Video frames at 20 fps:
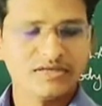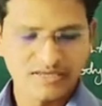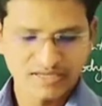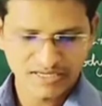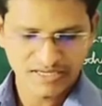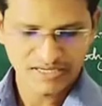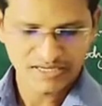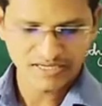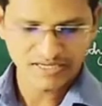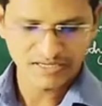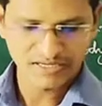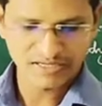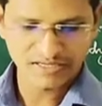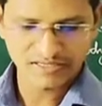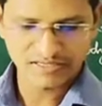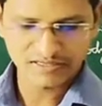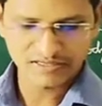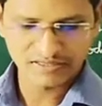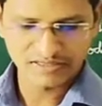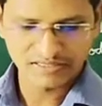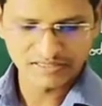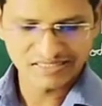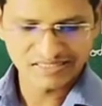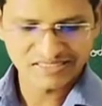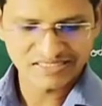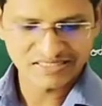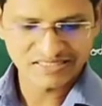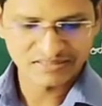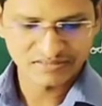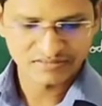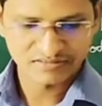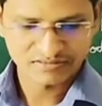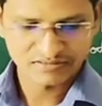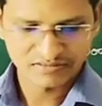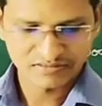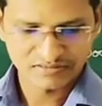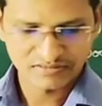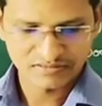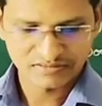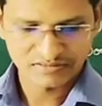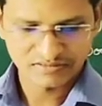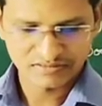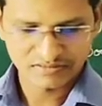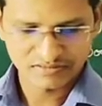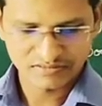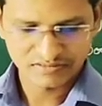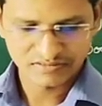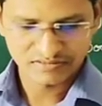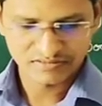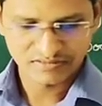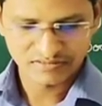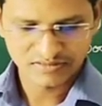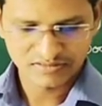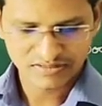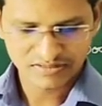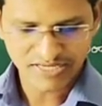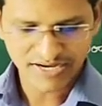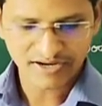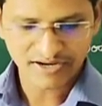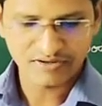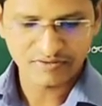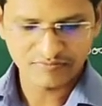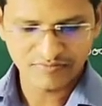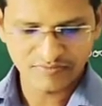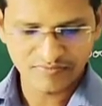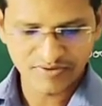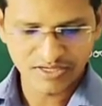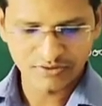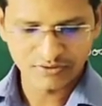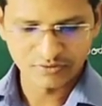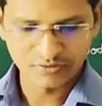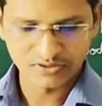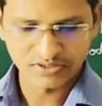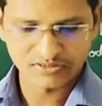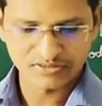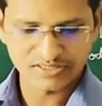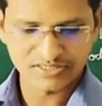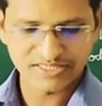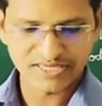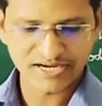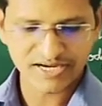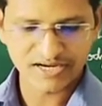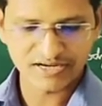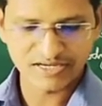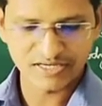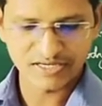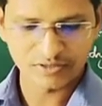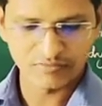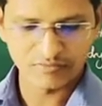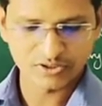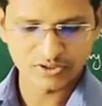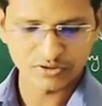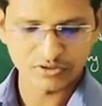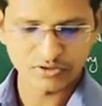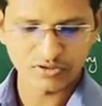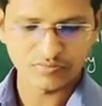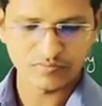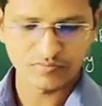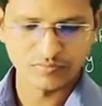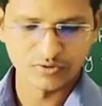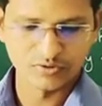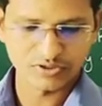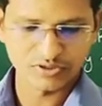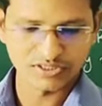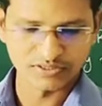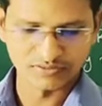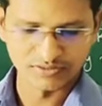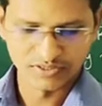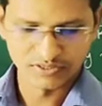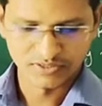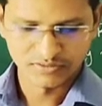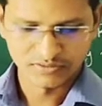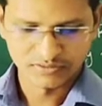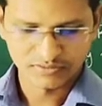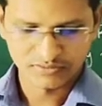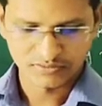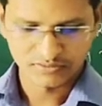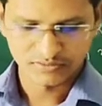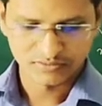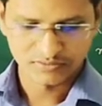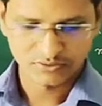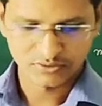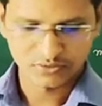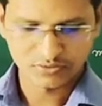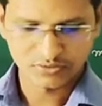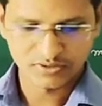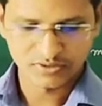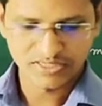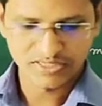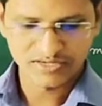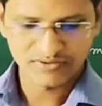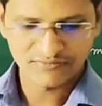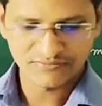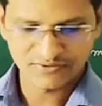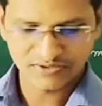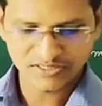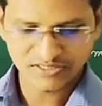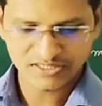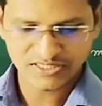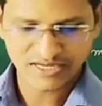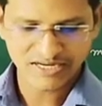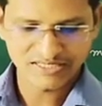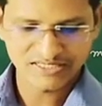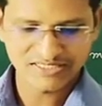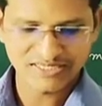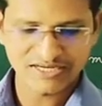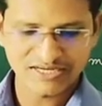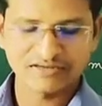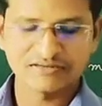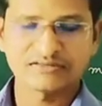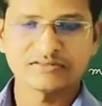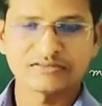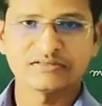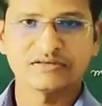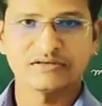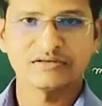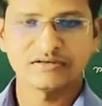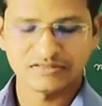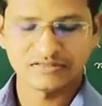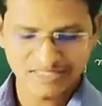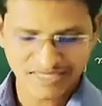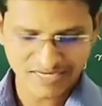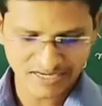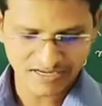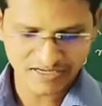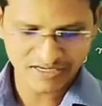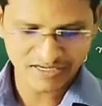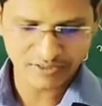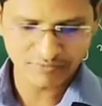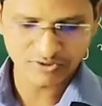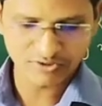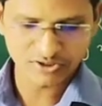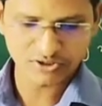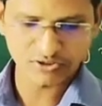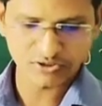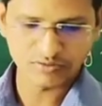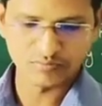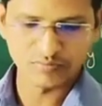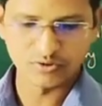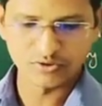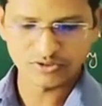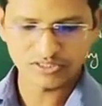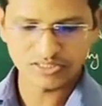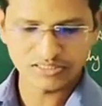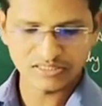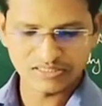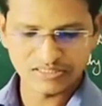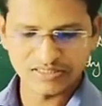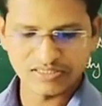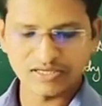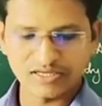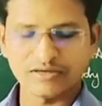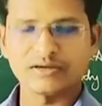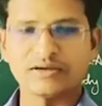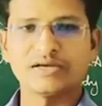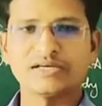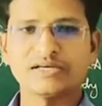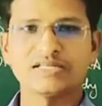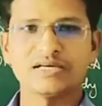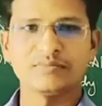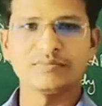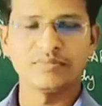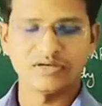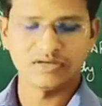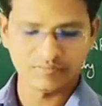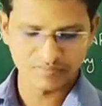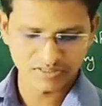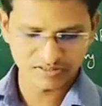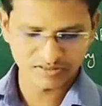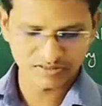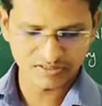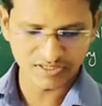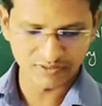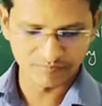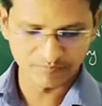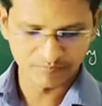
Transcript: and in second we will use the second equation of motion. So here first and second equation of motion in the example number 3.